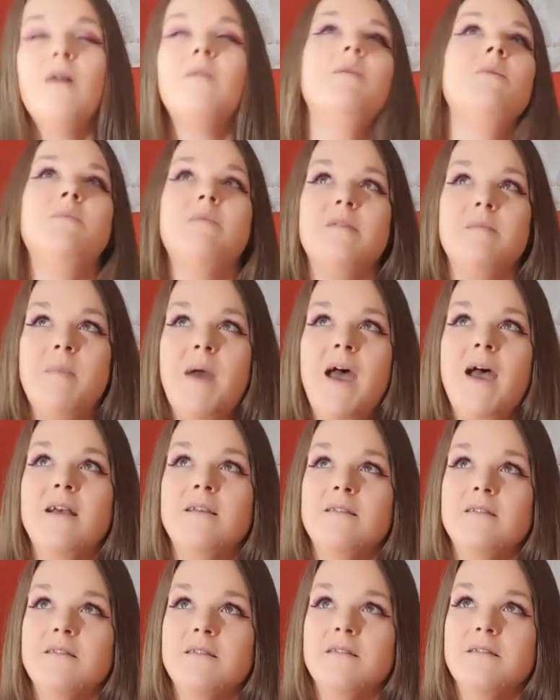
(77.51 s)
Oh, it was a
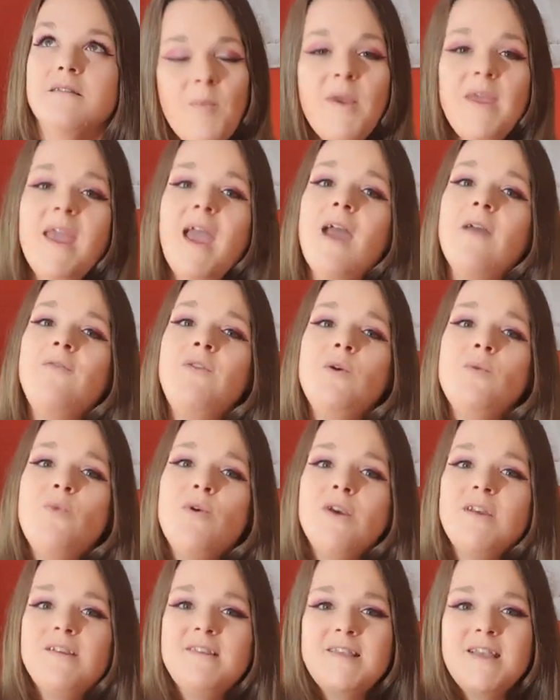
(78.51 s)
mess. But yeah, if you
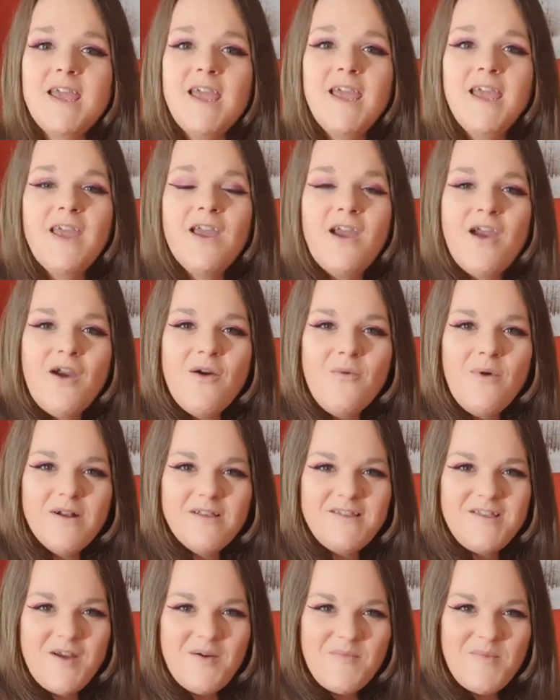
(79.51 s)
want to see
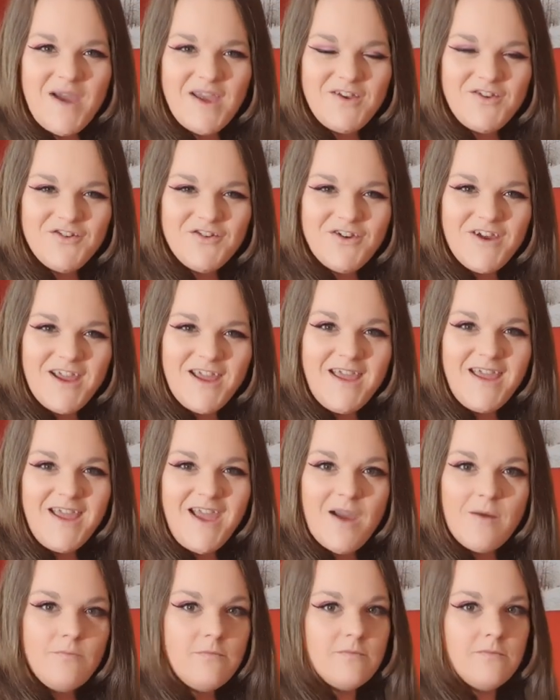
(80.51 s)
what's on my tree
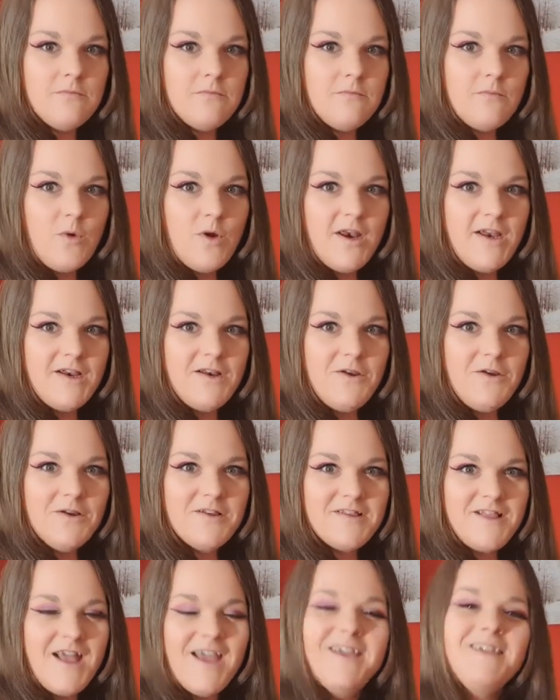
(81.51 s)
and what it
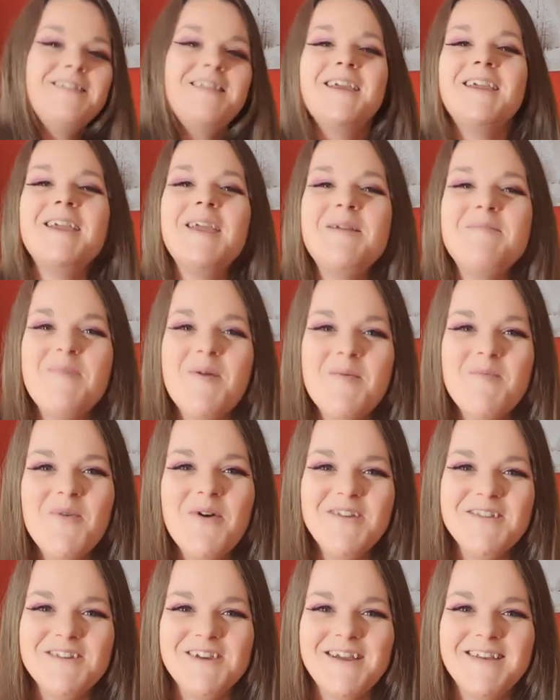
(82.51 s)
looks like, then keep on
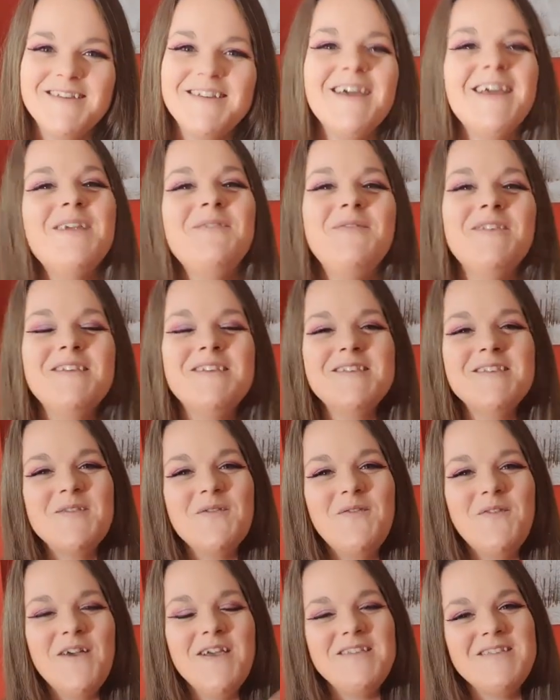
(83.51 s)
watching. And if this is the
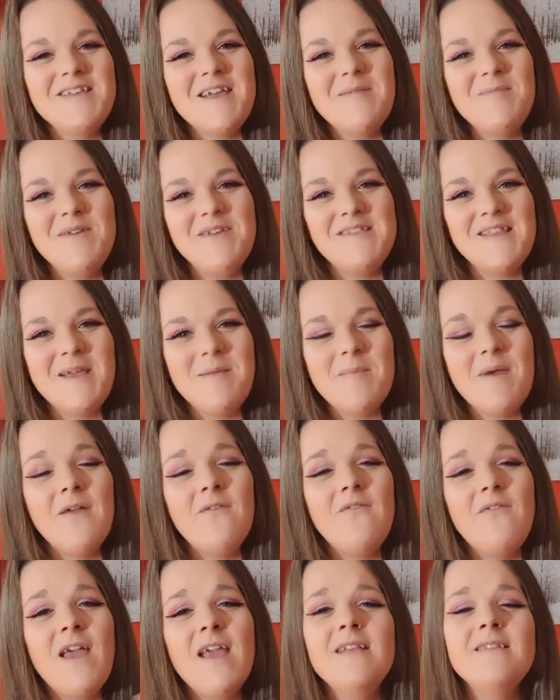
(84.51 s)
first time you see my
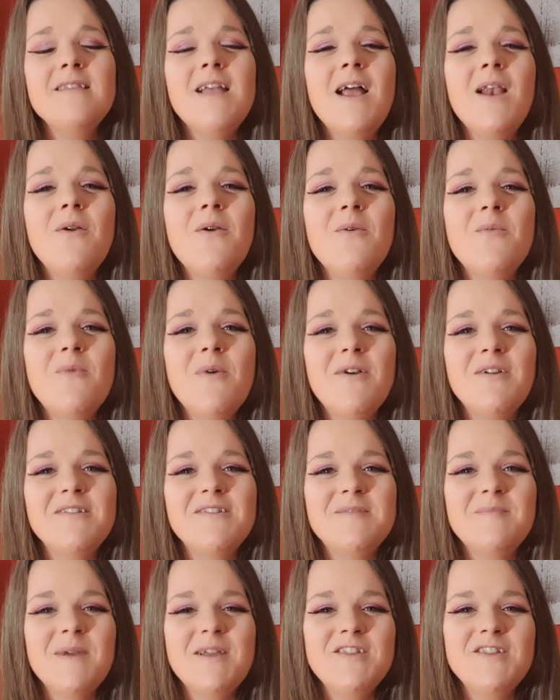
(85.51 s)
face, hello and welcome
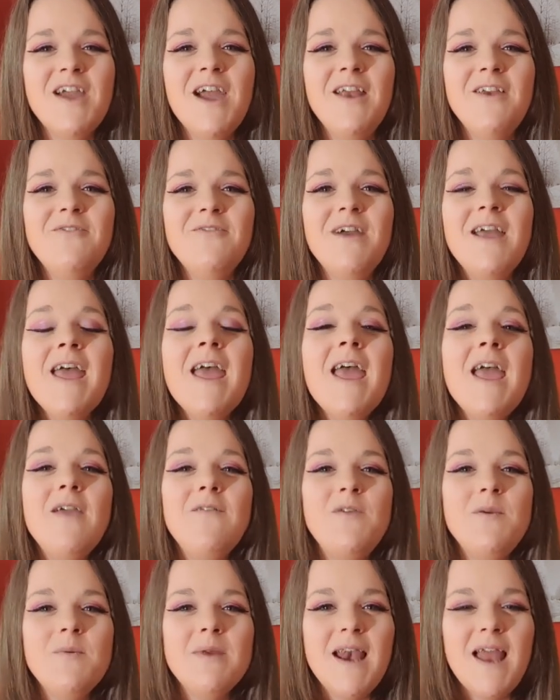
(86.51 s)
to my channel.
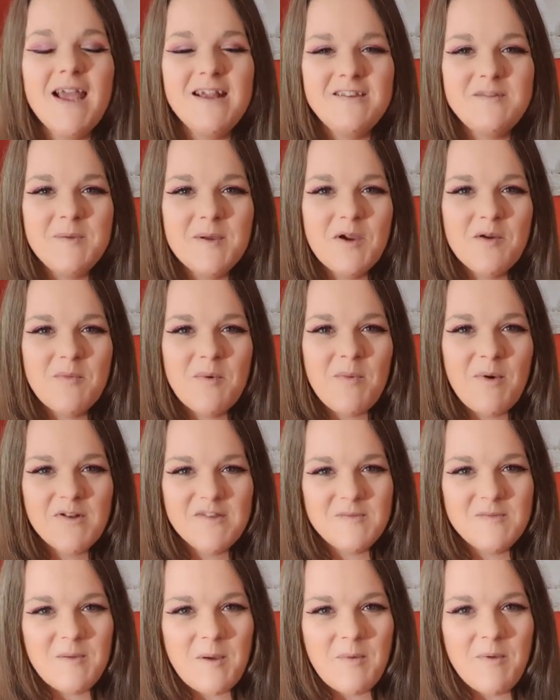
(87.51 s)
If you would like to become a
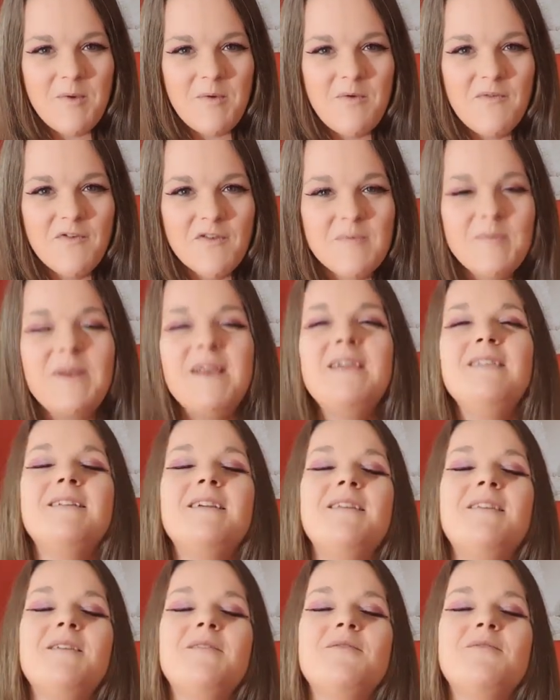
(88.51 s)
Potter Poppet with us, please
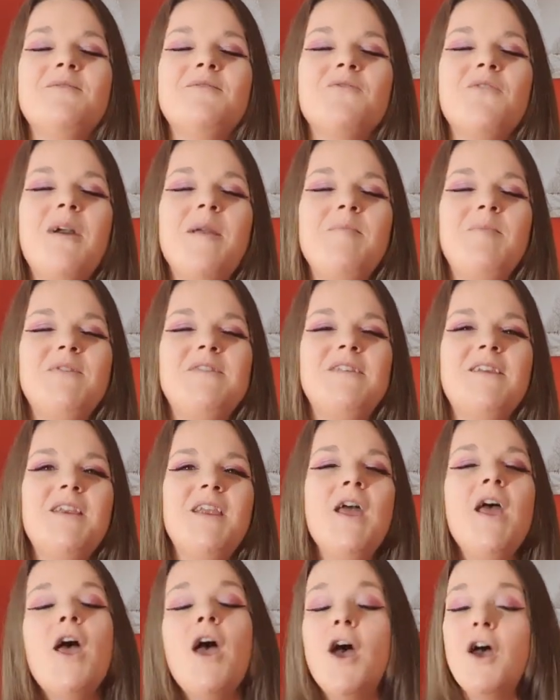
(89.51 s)
hit that subscribe
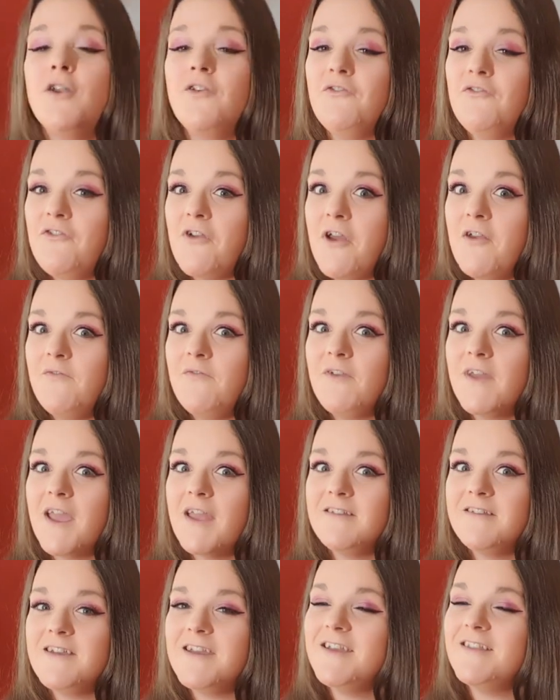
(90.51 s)
button and don't
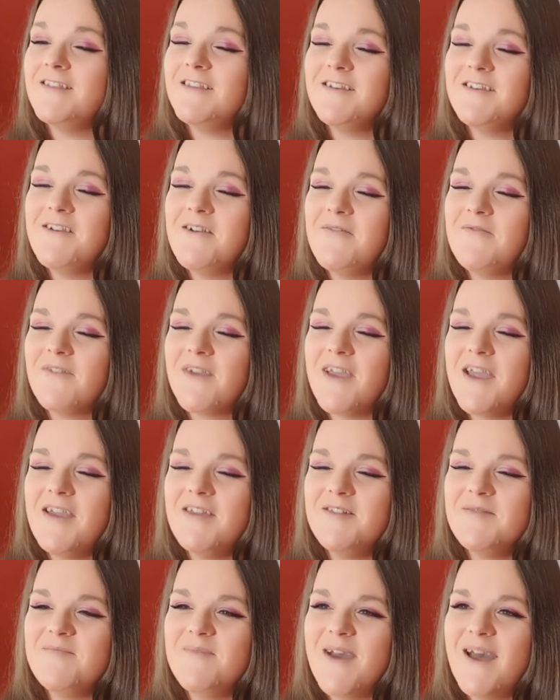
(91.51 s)
forget to hit that
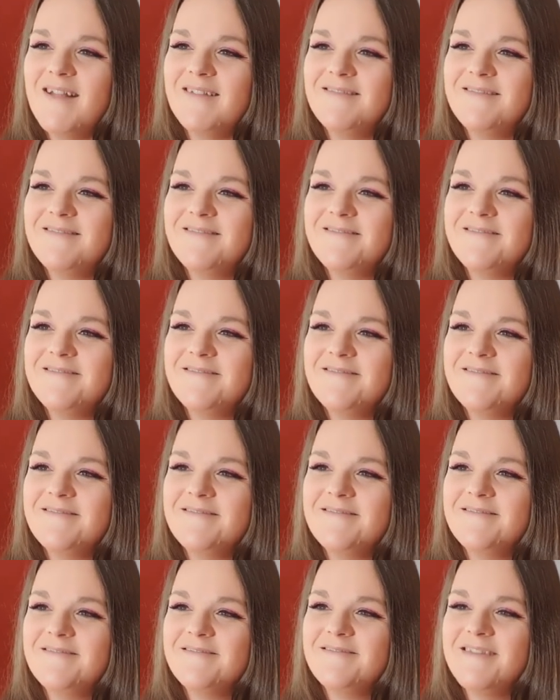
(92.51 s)
notification bell
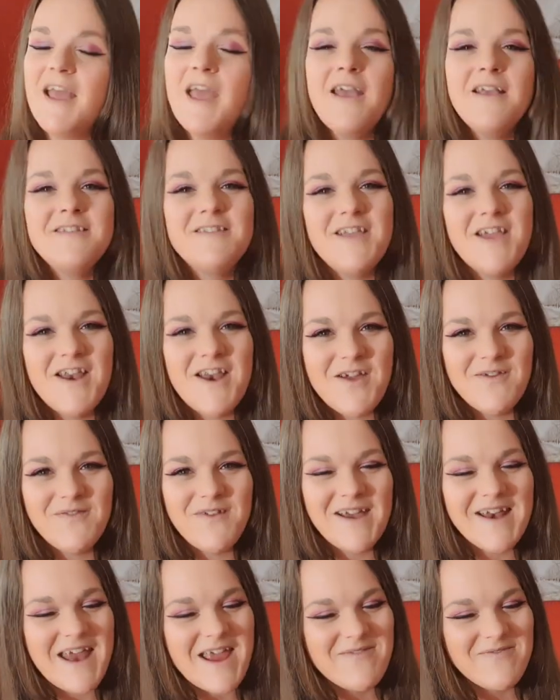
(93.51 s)
so you're
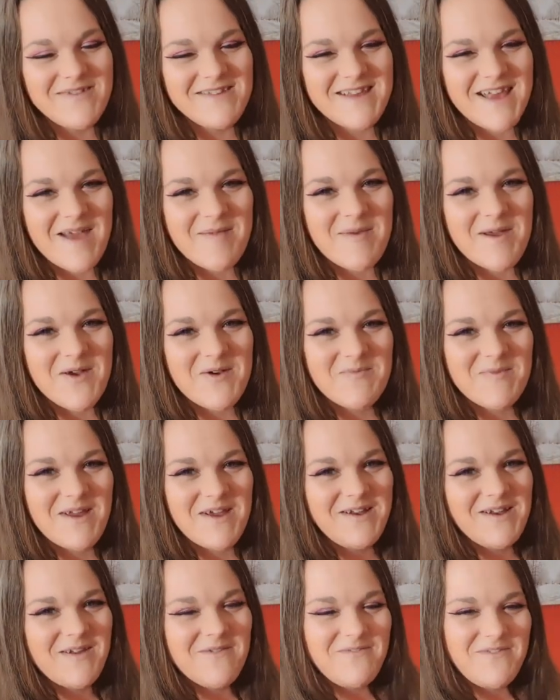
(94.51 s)
notified every time I
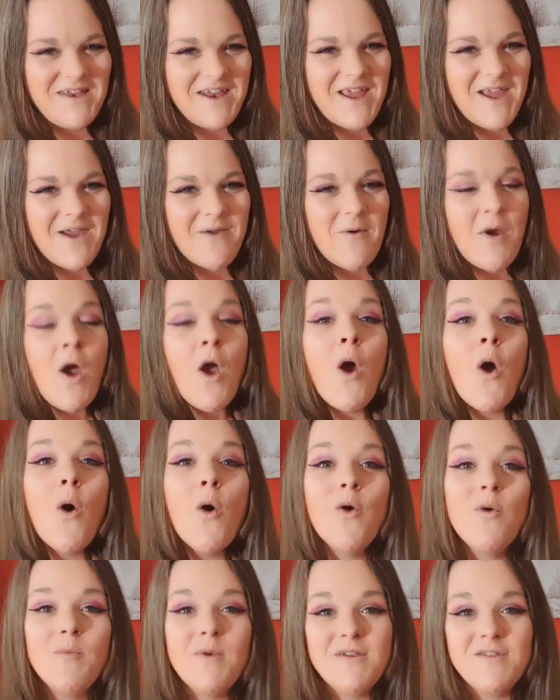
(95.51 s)
upload a video.
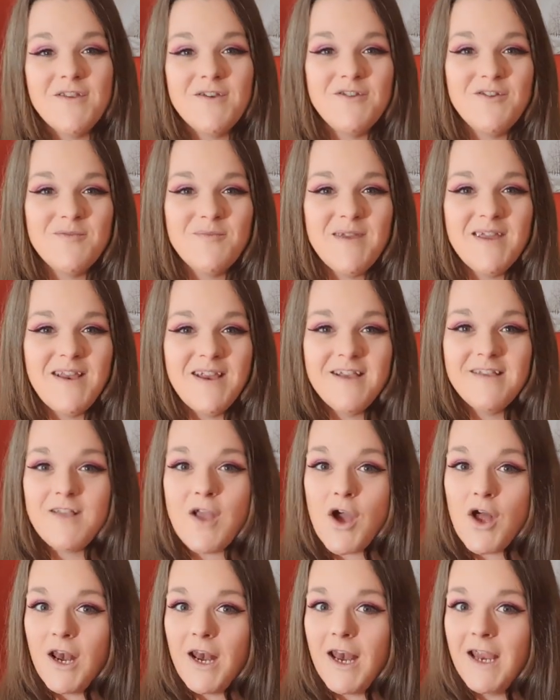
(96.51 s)
All my social medias
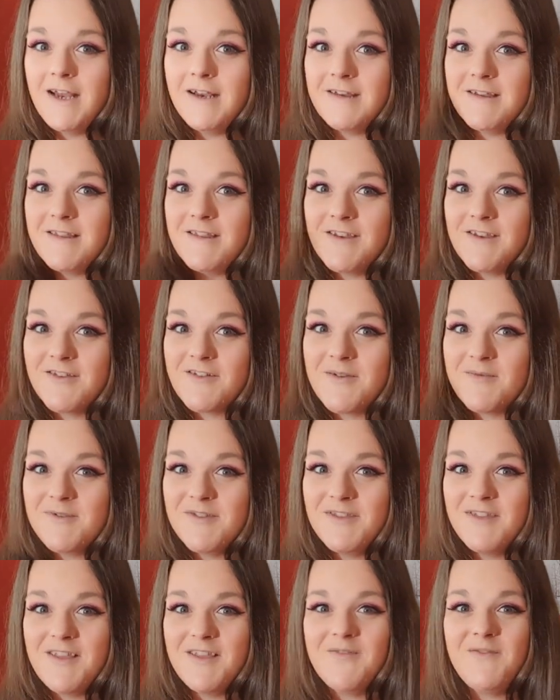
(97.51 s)
are linked in the
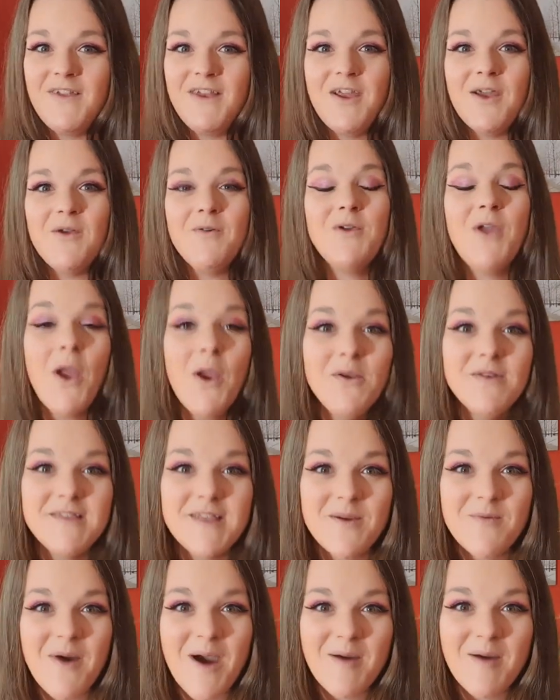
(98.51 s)
description of this video. Go
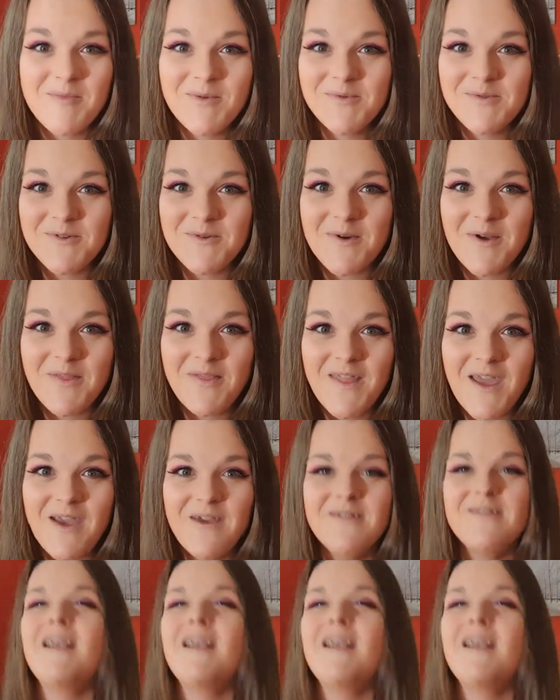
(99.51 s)
see what I'm up to on those.